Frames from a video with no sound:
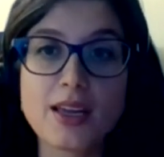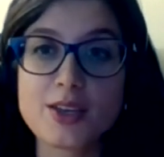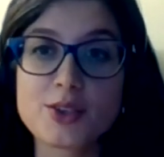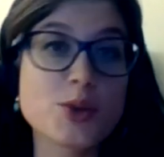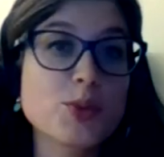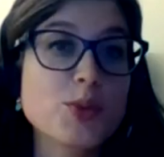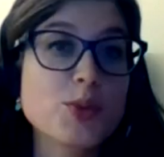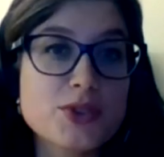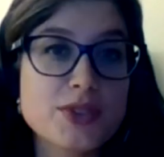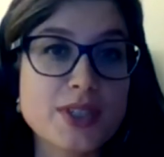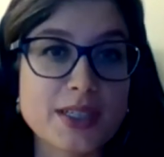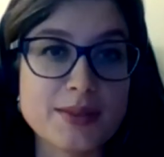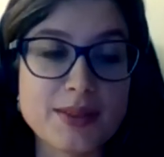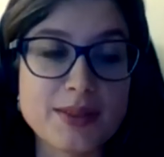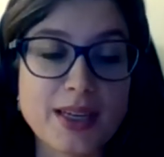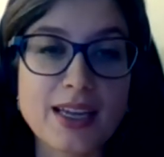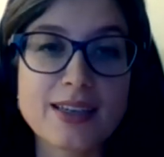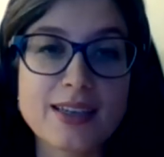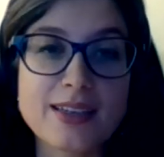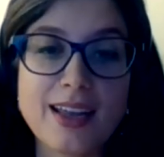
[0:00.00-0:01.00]
So we'll
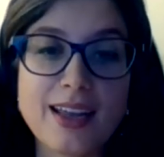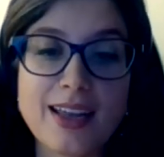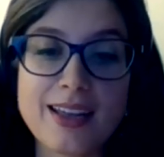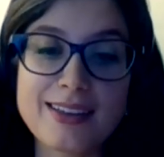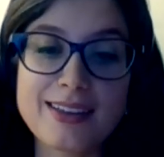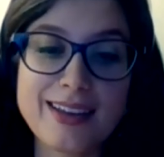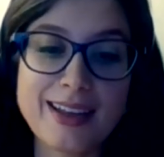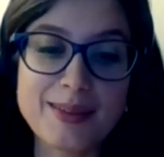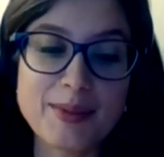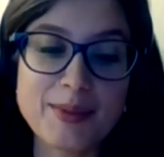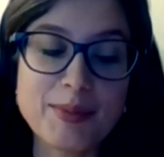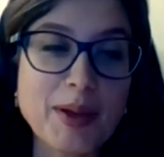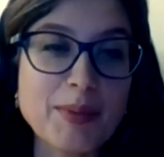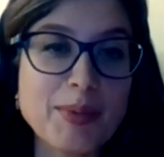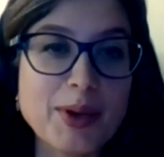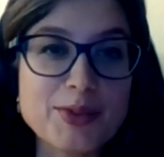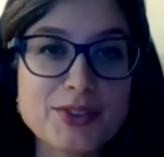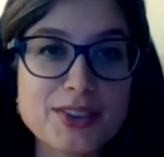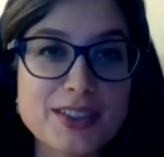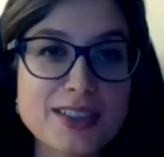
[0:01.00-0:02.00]
see. And then
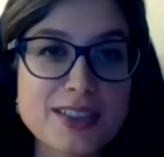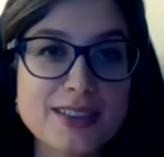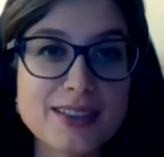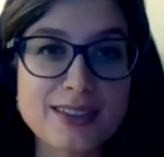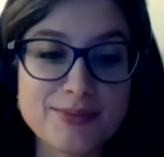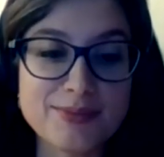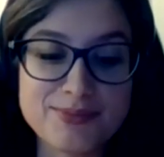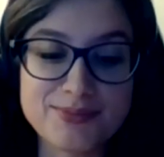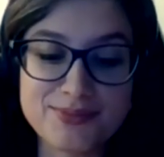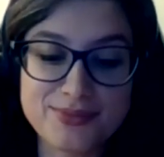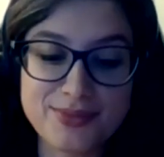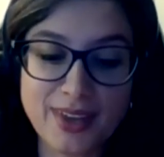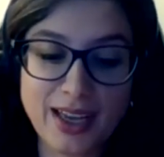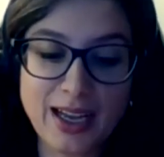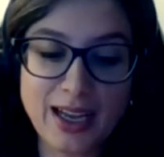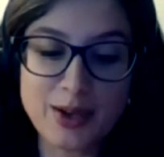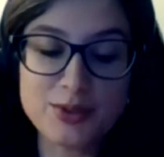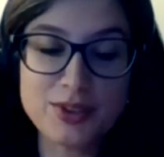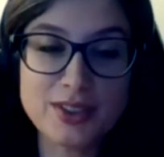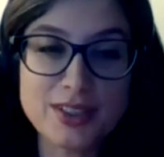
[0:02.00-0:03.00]
about
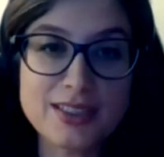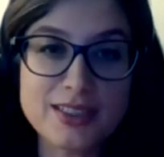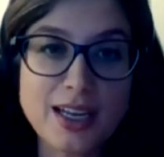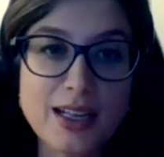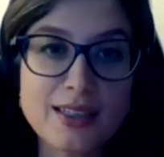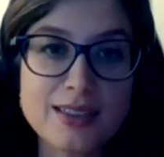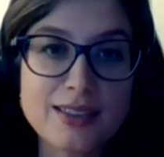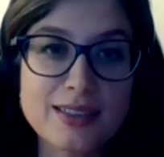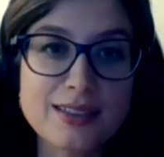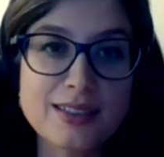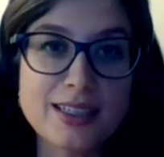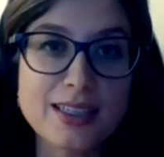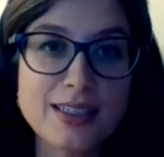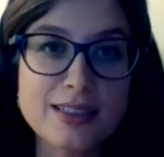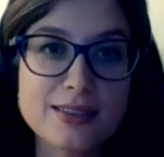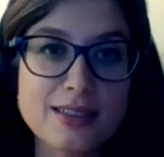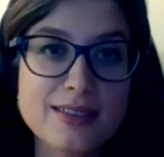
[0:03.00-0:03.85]
how the Italian legal